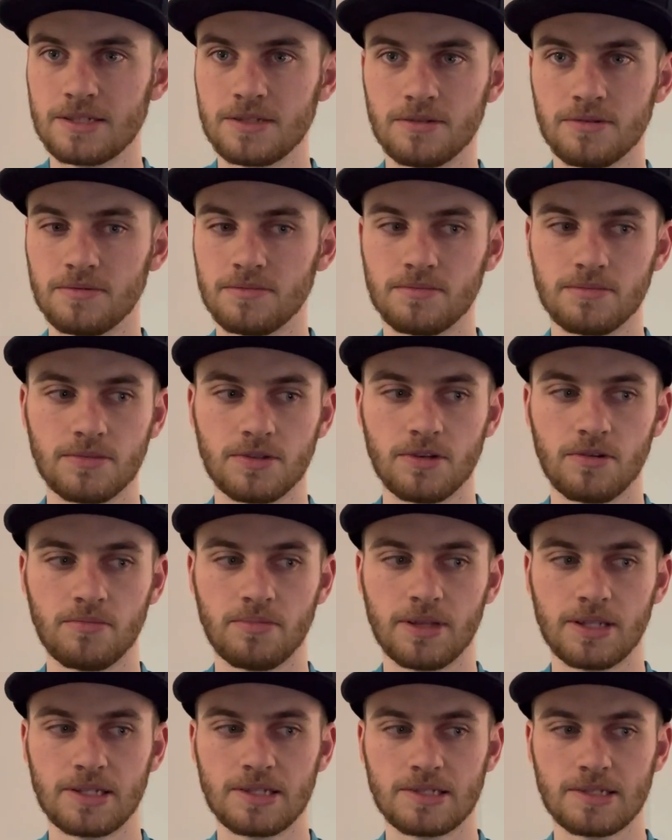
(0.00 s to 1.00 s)
Don't
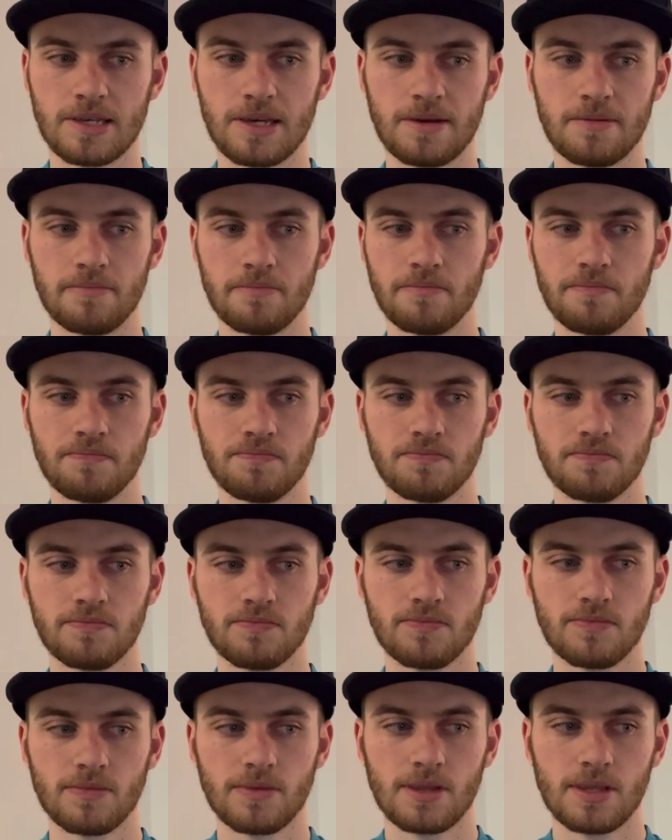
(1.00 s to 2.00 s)
bet this game.
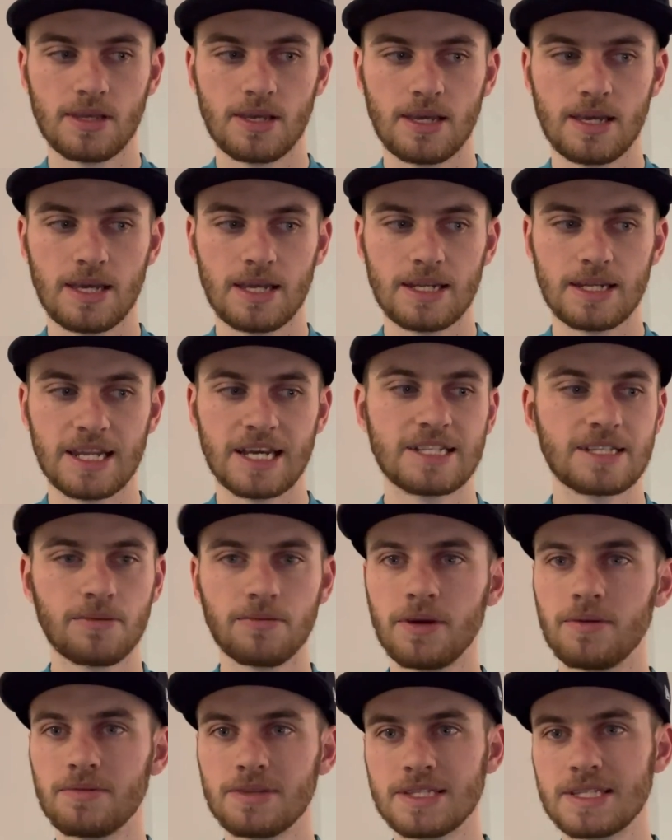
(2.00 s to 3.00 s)
Next up,
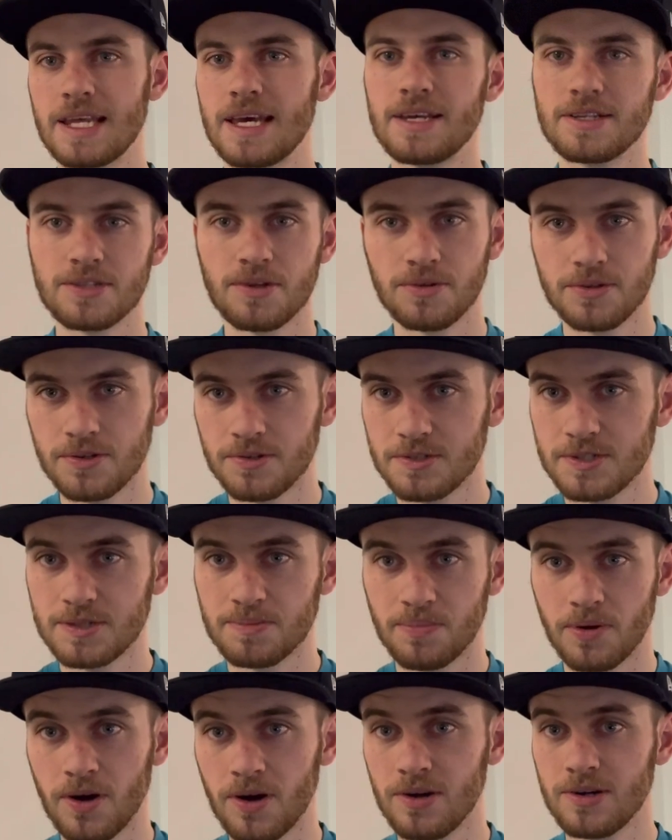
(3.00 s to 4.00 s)
we have the San Antonio
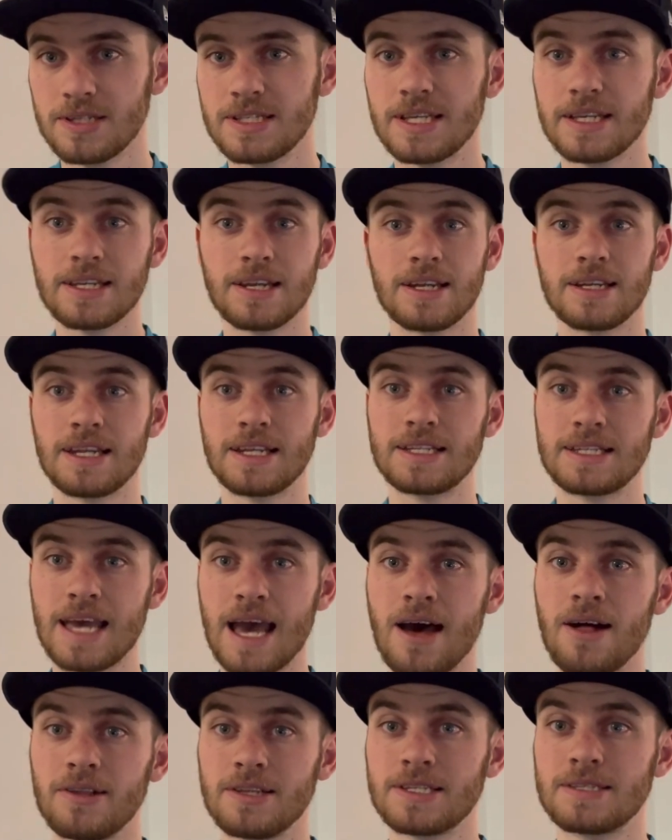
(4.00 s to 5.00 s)
Spurs taking on the
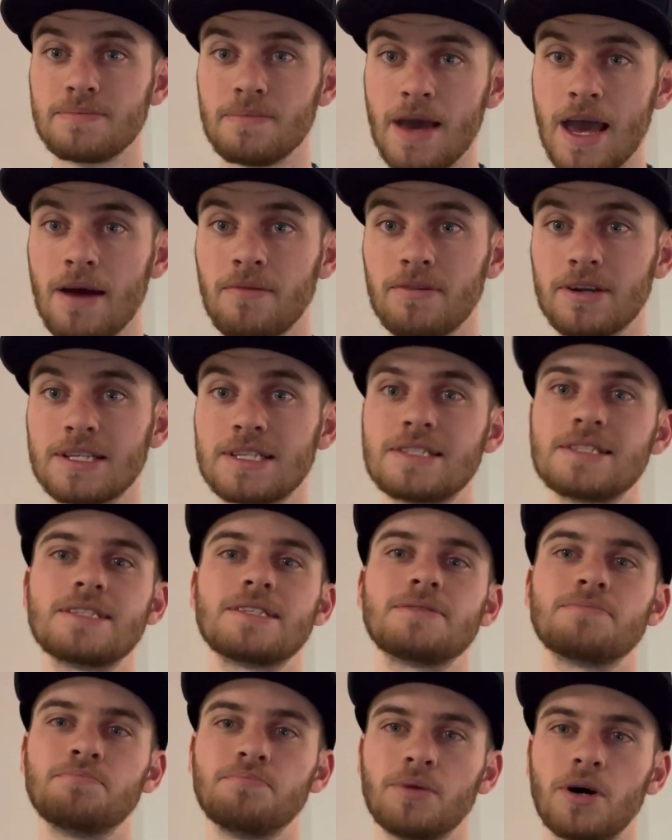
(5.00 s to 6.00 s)
Dallas Mavericks. This
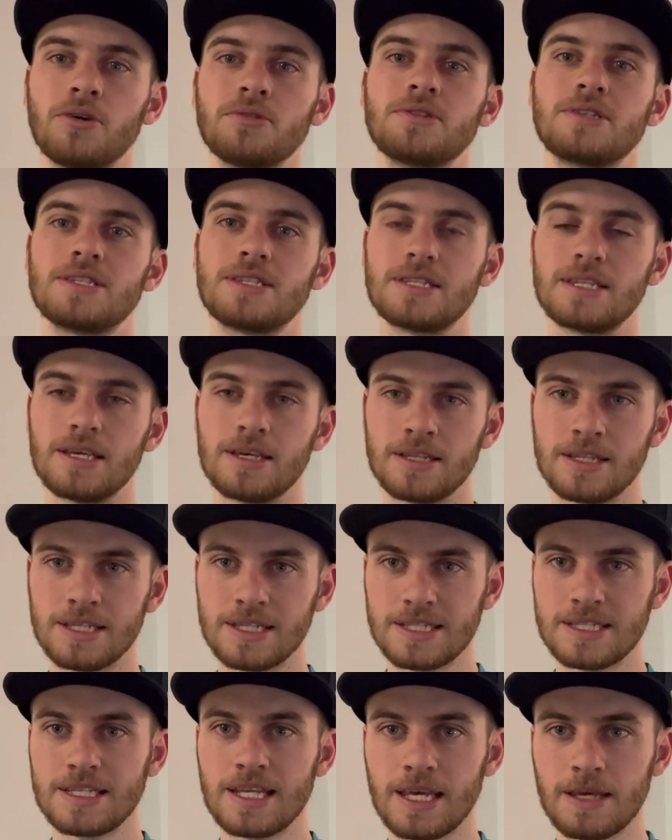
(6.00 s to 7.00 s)
is both of
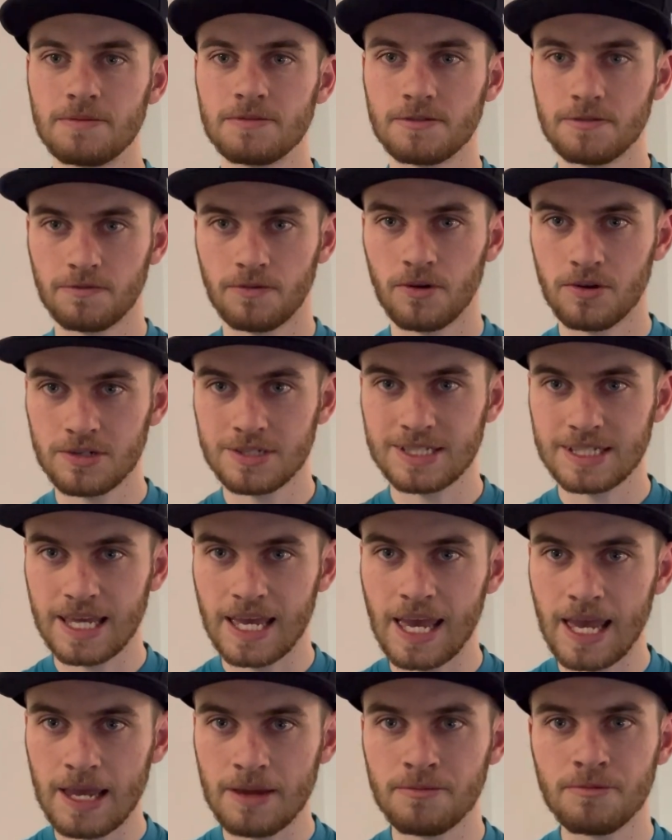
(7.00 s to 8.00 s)
these teams' first
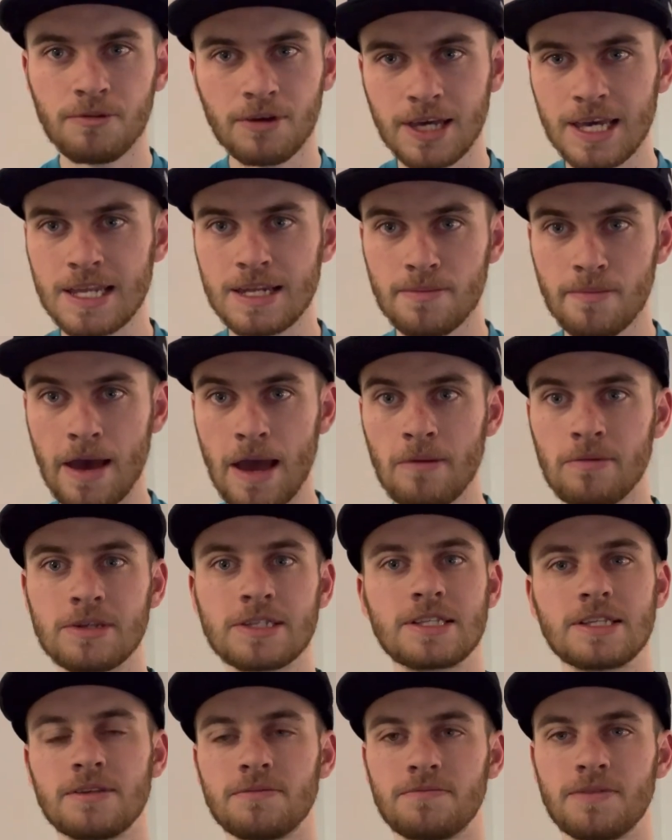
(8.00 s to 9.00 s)
game. Again, the
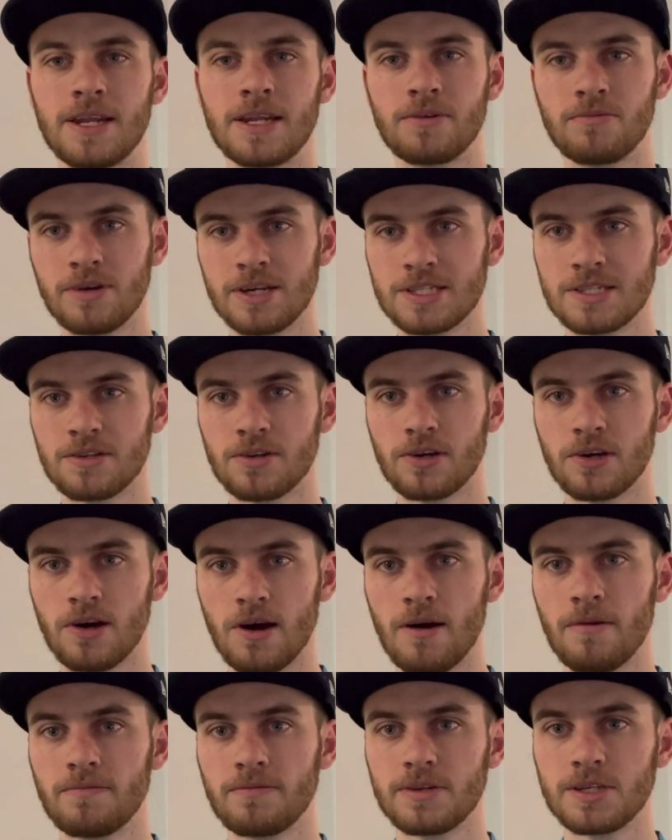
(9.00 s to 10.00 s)
Mavericks are defending Western
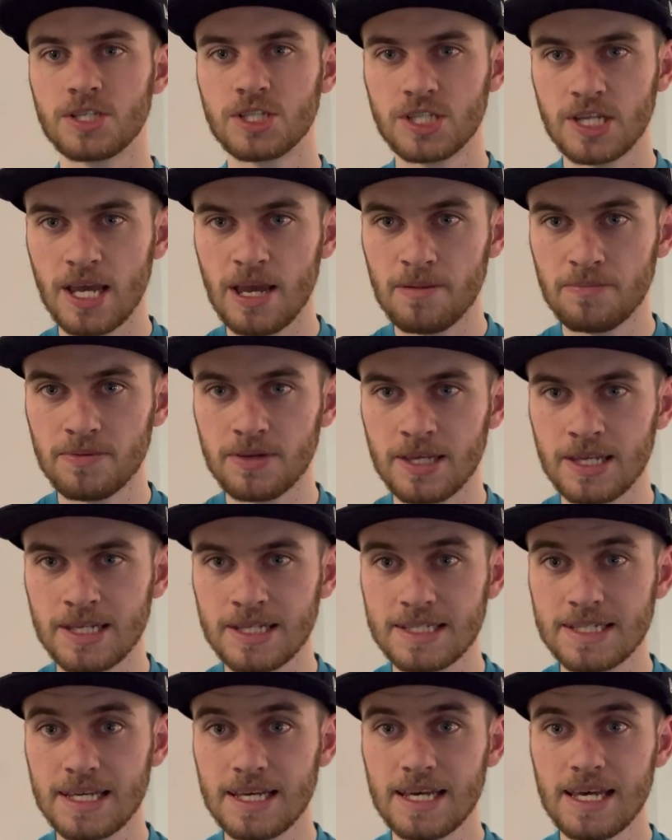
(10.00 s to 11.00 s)
Conference
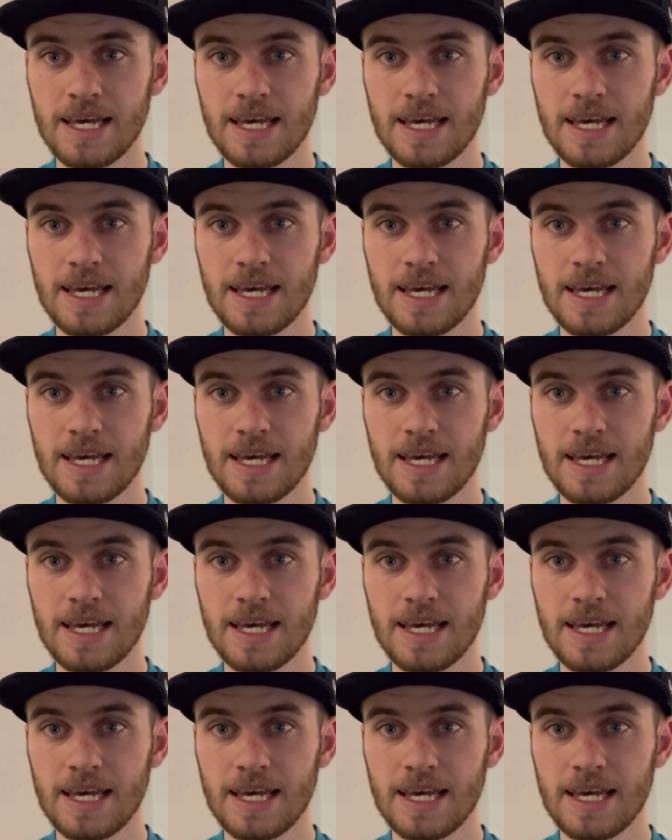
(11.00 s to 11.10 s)
champions.